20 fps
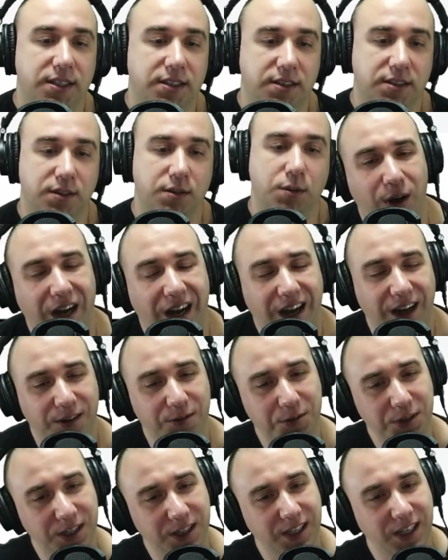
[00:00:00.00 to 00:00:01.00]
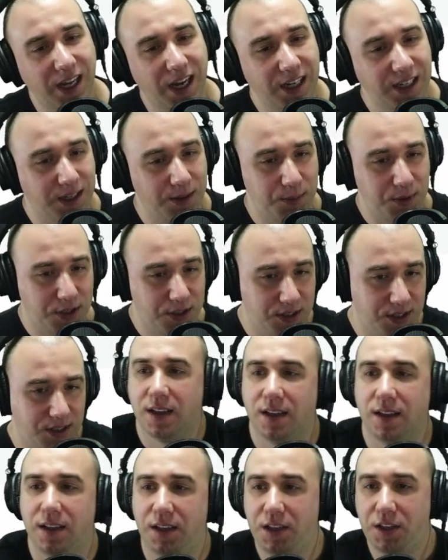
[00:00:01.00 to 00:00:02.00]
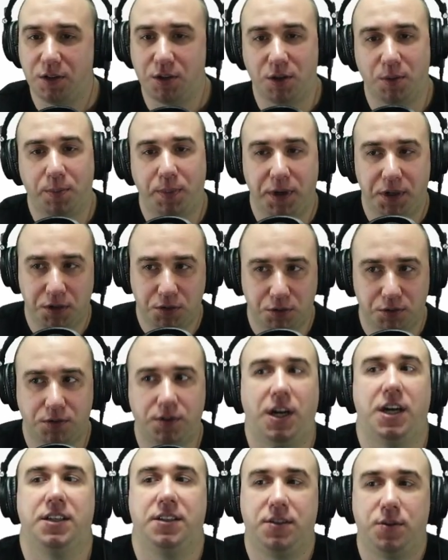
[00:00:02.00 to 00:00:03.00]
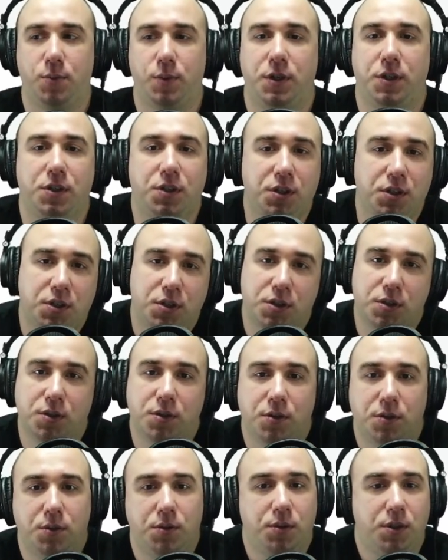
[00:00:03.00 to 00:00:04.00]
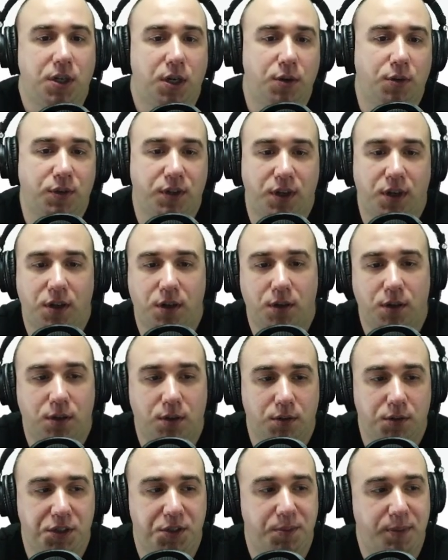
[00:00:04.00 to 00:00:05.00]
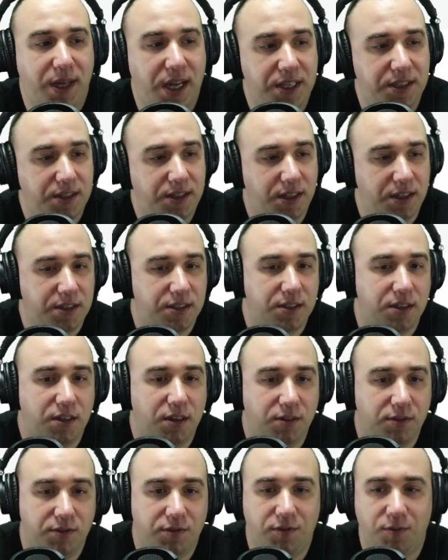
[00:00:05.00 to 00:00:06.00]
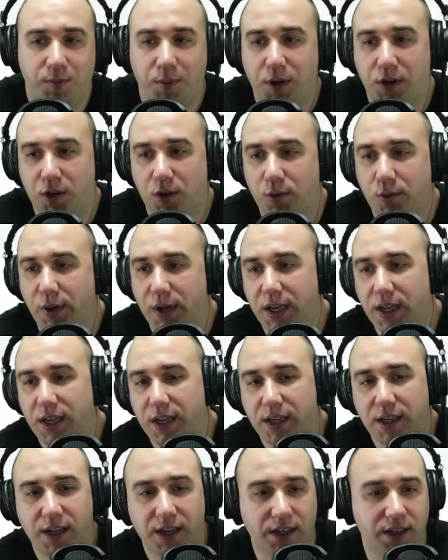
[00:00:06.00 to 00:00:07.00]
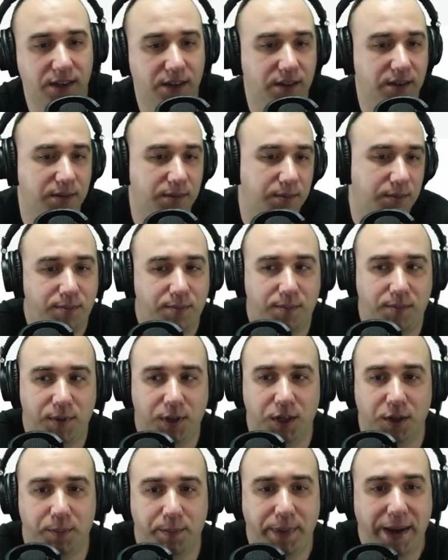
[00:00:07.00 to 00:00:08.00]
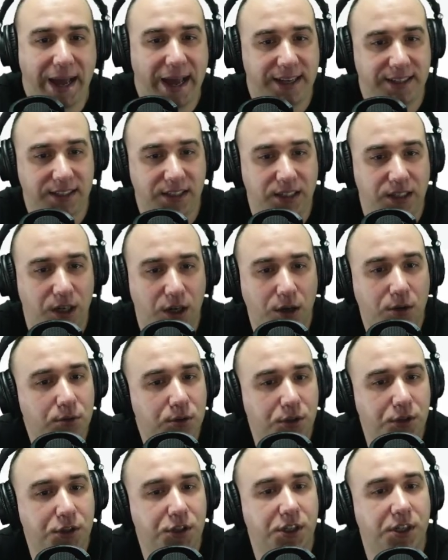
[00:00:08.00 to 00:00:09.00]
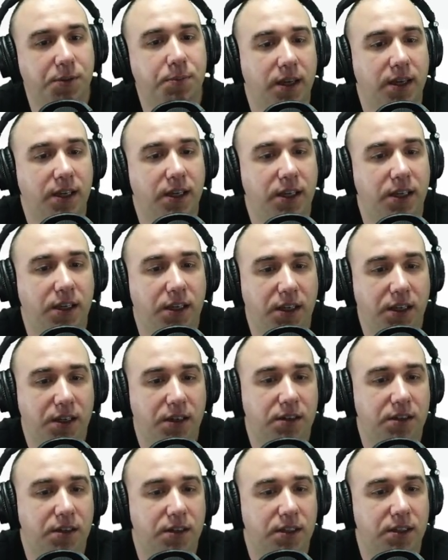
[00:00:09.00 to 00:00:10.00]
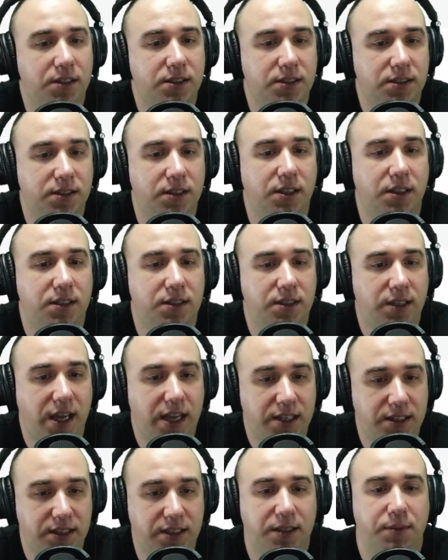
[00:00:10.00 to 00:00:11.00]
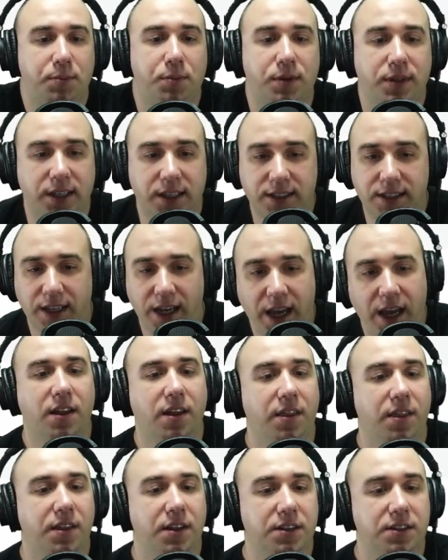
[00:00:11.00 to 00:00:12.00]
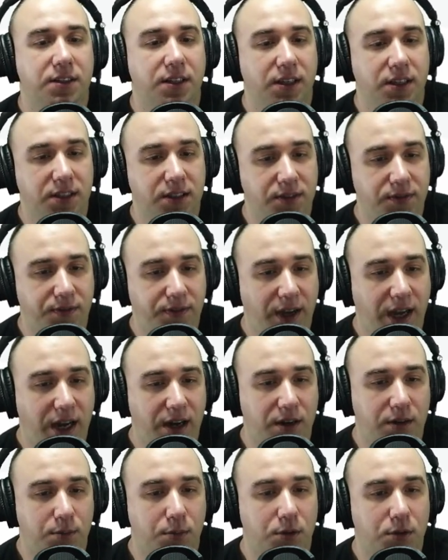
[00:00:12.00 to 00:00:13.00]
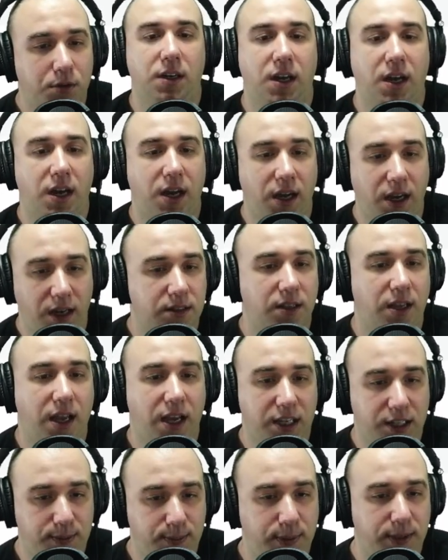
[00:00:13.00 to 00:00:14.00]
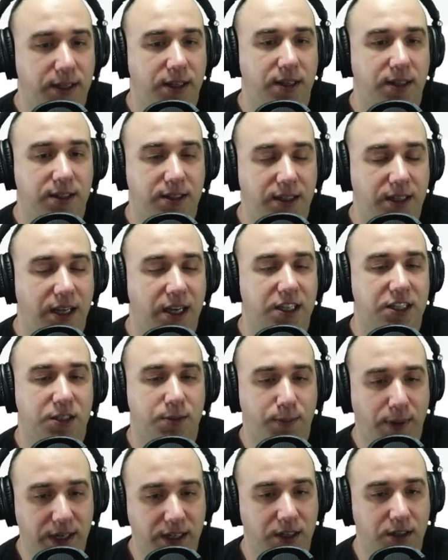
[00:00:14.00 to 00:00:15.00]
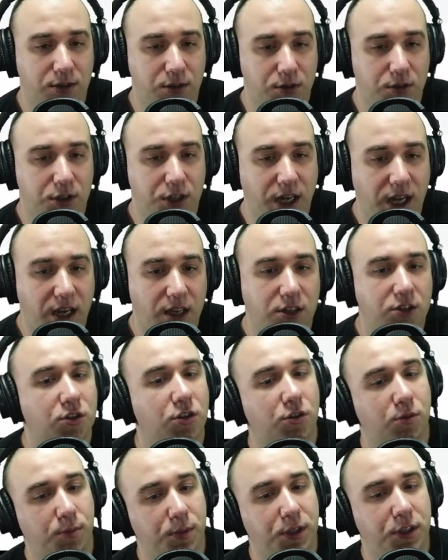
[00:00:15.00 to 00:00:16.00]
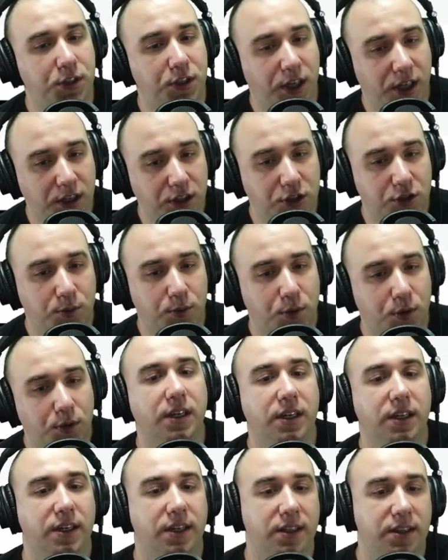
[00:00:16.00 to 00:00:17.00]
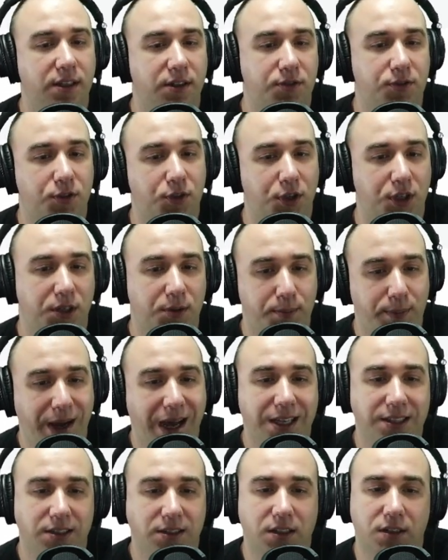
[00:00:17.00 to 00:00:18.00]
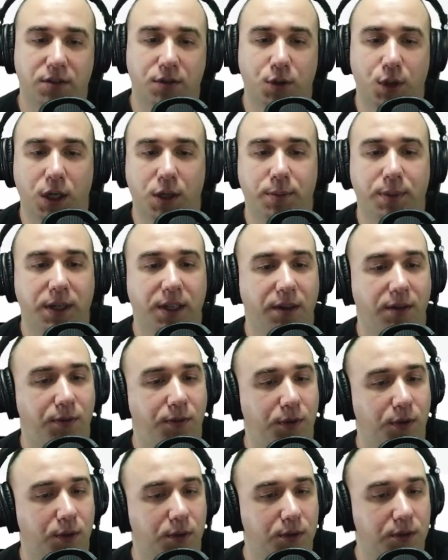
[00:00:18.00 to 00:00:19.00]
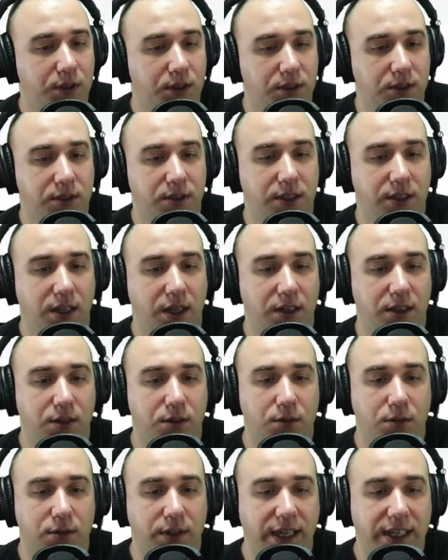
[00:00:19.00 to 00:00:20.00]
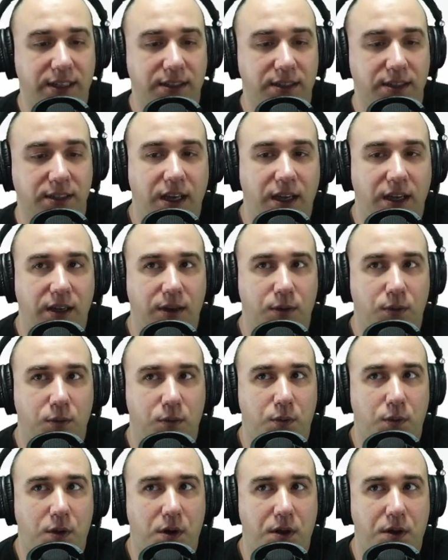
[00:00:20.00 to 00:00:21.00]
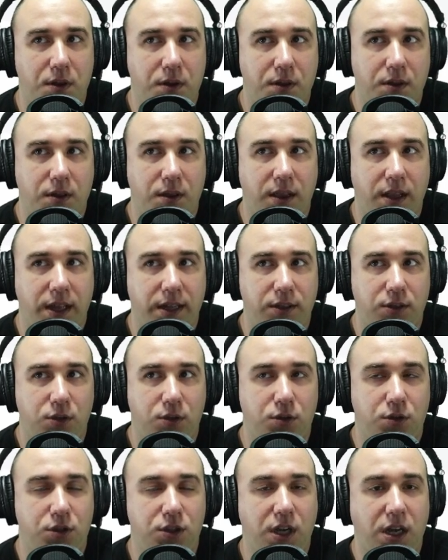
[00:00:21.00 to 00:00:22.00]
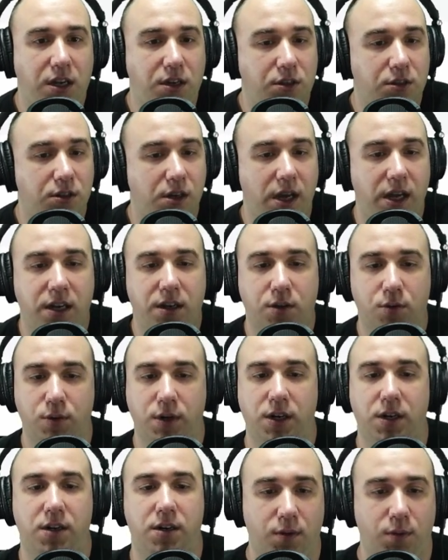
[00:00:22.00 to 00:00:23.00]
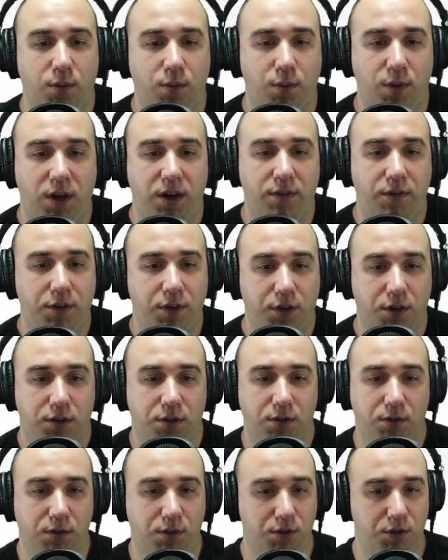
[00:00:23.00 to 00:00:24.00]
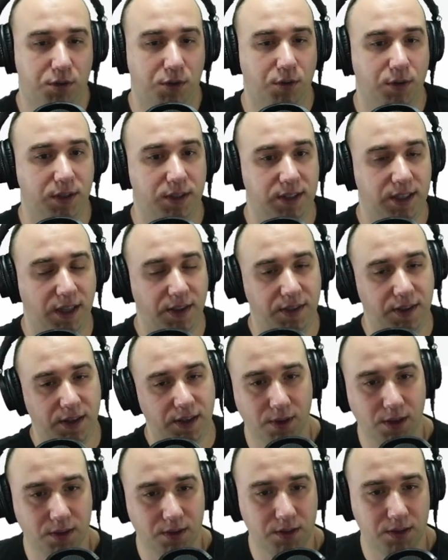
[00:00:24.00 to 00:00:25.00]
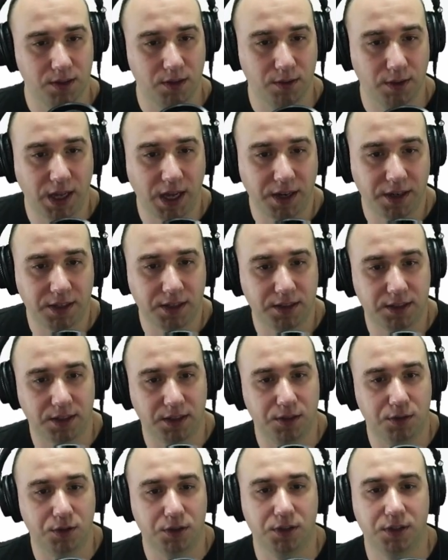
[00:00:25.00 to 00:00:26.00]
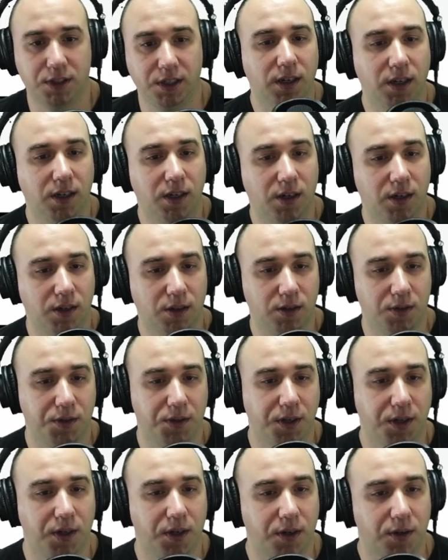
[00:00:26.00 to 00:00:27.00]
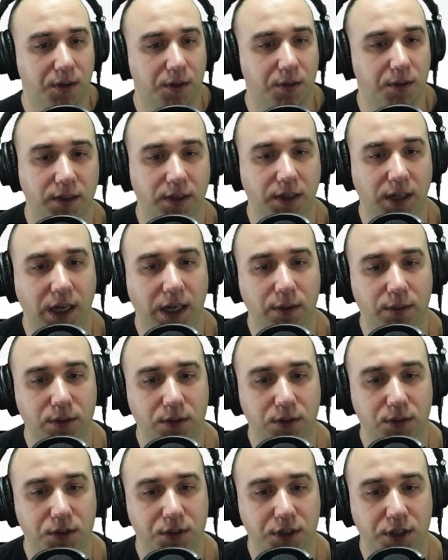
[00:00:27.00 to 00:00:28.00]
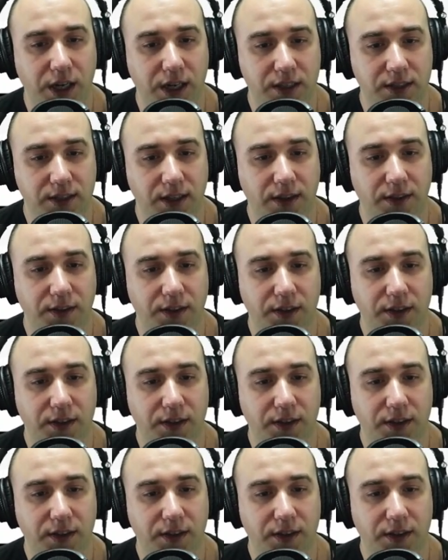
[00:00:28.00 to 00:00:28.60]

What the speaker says: So I really like that because, you know, compared to Rust, where you need to go the whole gymnastics of borrowing and, you know, passing the ownership, here, it's as simple as, hey, this thing is a variable. I explicitly expect it to change or be changeable. Therefore, you can pass it everywhere. But if you'll just set it to let, it won't let you change it anywhere, wherever you're doing something. So that is interesting. Although, I want to check something.